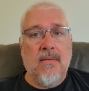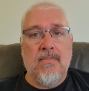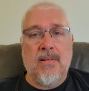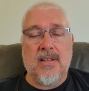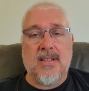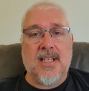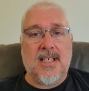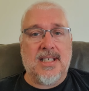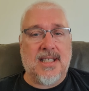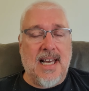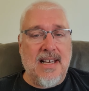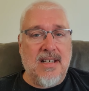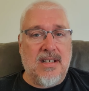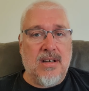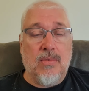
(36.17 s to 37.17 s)
but
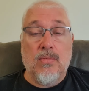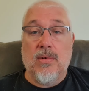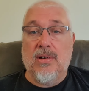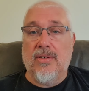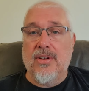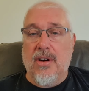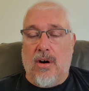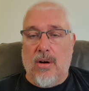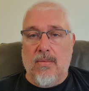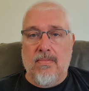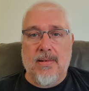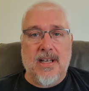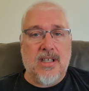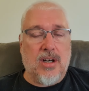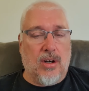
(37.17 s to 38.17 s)
dissent will not
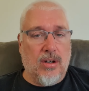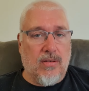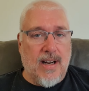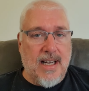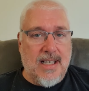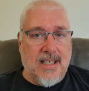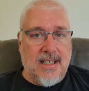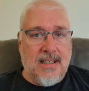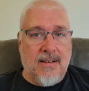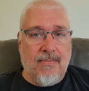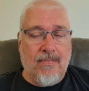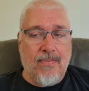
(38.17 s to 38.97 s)
be tolerated.